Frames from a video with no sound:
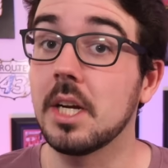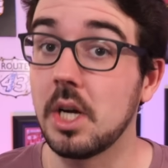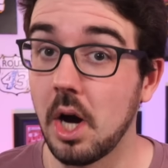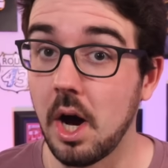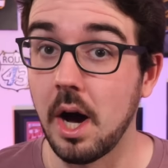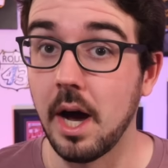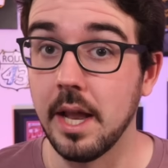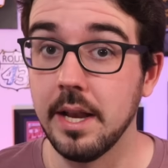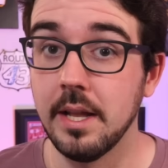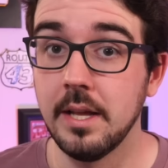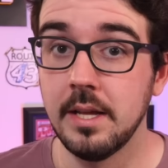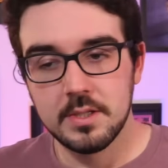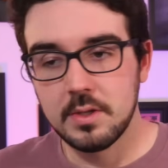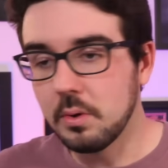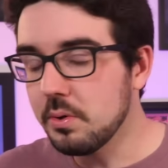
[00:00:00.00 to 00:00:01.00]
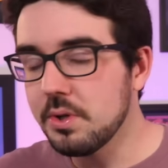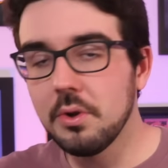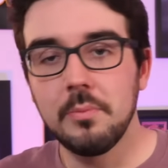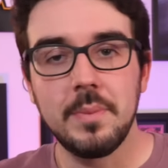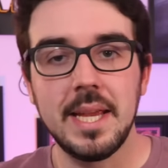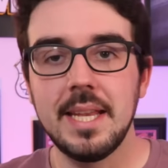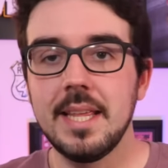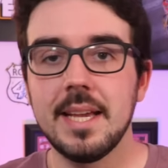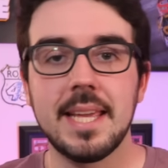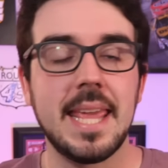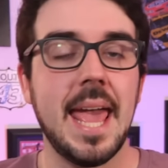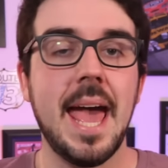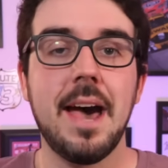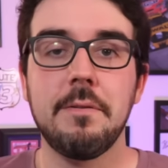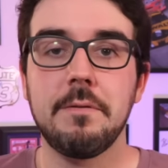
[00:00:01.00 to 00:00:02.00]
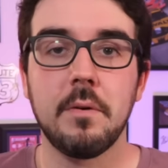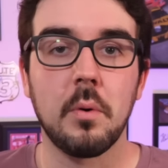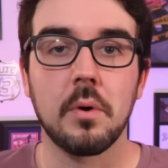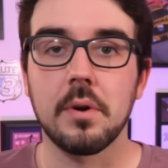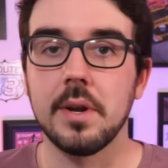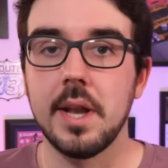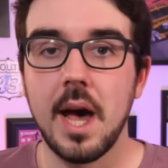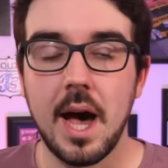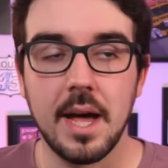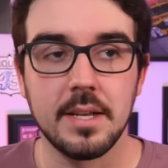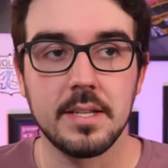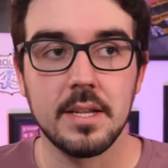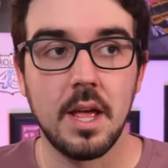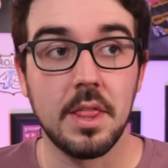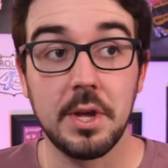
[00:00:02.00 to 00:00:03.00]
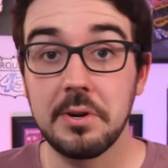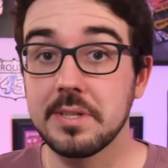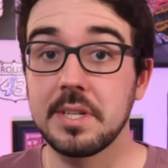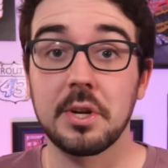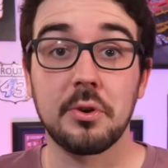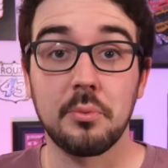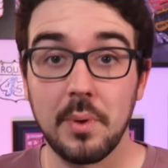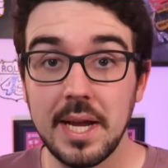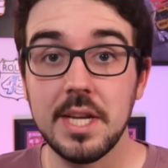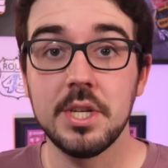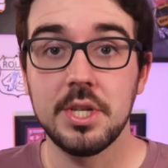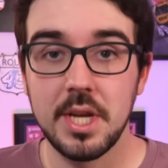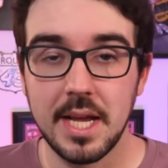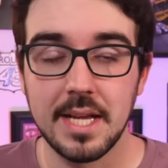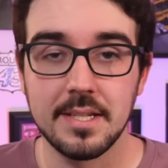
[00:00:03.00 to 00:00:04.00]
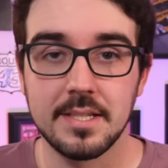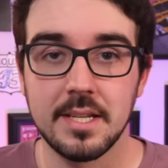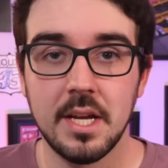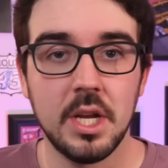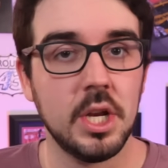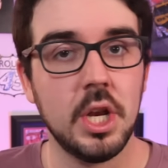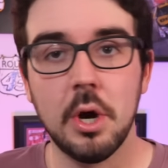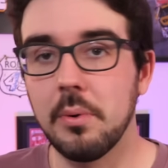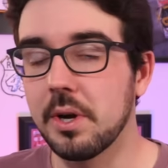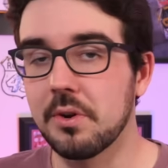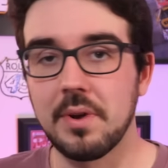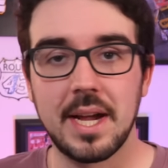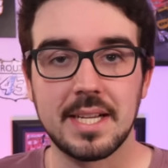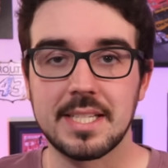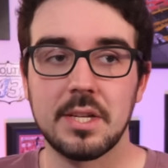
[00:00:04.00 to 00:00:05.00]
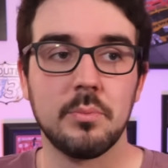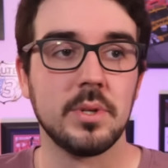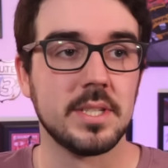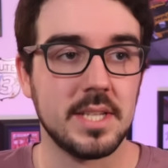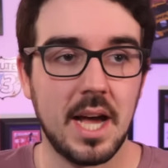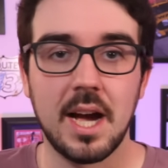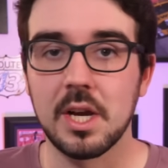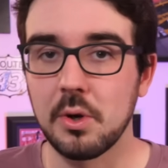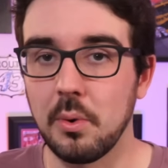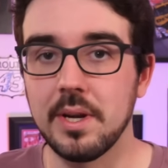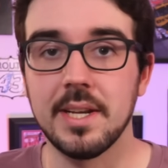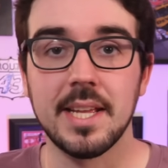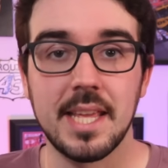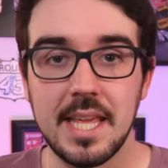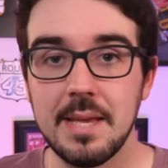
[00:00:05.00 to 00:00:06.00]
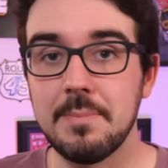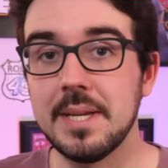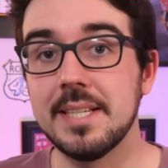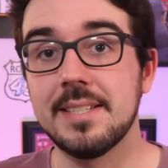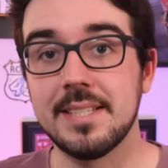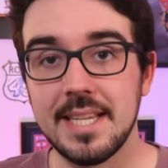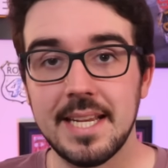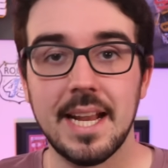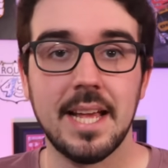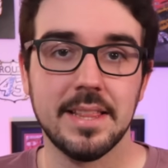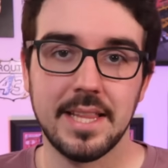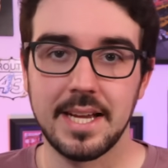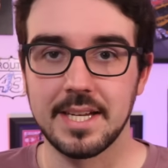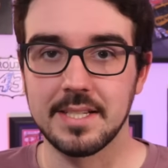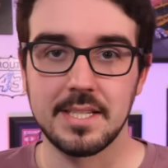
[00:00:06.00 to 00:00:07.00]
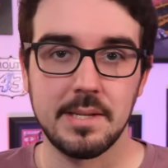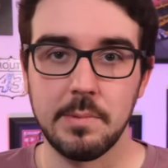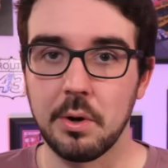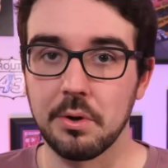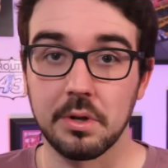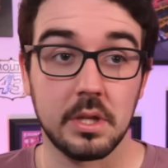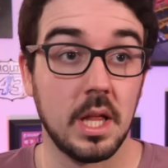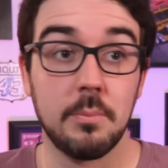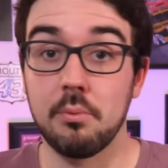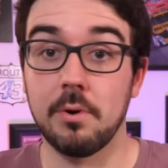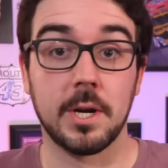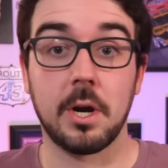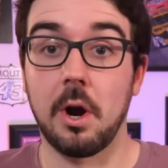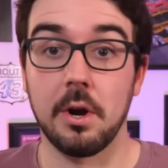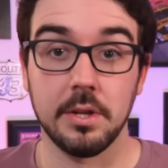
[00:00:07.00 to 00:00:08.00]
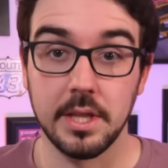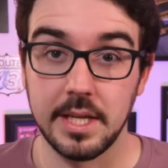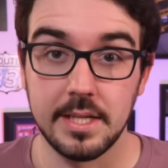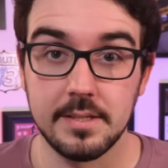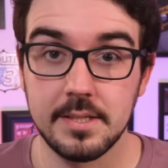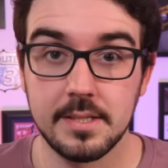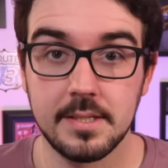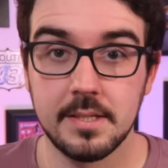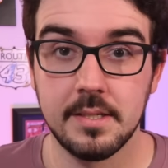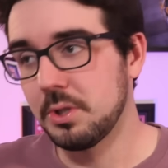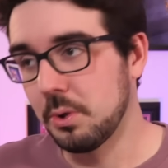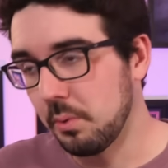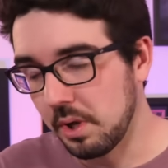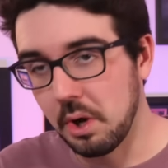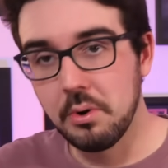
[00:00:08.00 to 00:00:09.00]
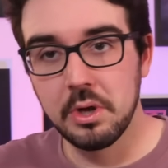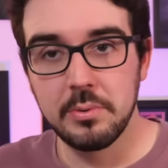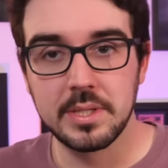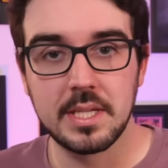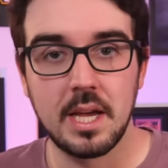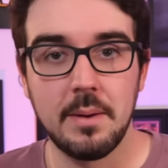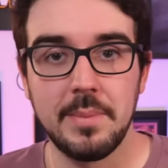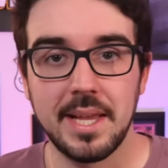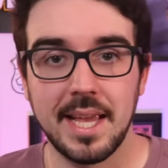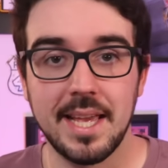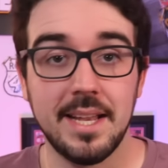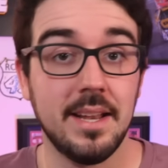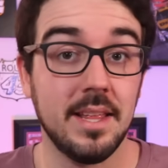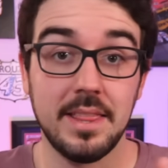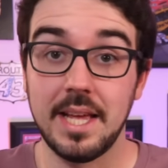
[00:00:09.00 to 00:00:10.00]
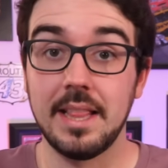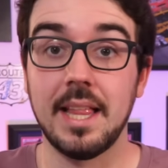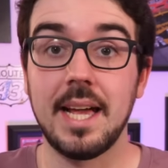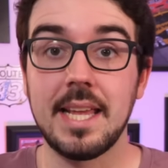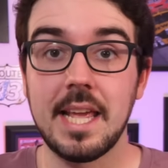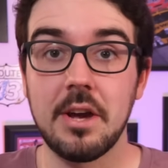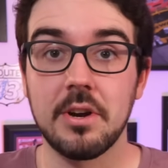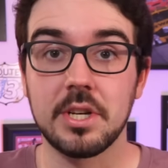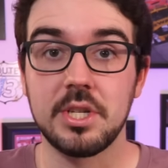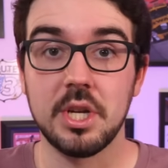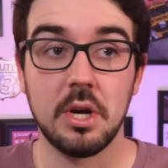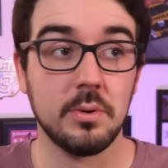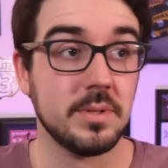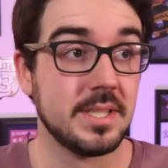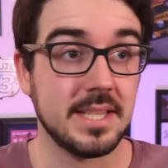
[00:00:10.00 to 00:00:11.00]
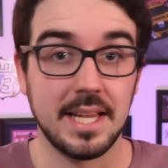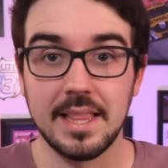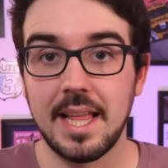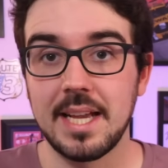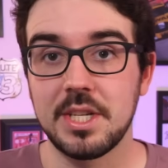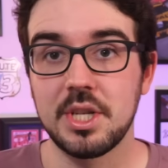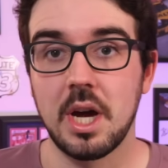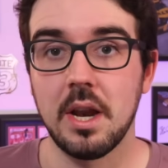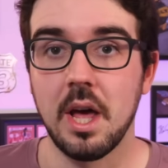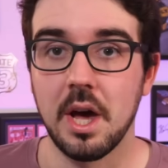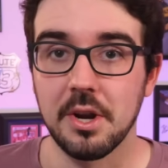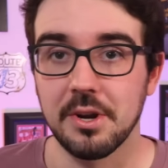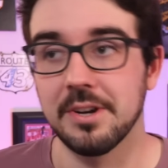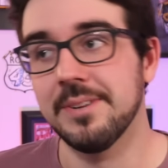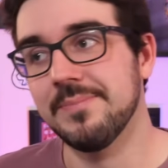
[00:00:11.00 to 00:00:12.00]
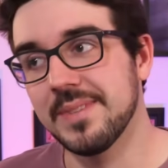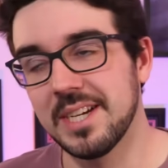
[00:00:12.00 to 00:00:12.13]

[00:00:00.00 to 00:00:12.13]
gone. Social media gaffe or not, there is a great chance Noah Gregson was not going to keep his seat at Legacy Motor Club regardless. Toyota was coming in. They like Eric Jones. They like John Hunter.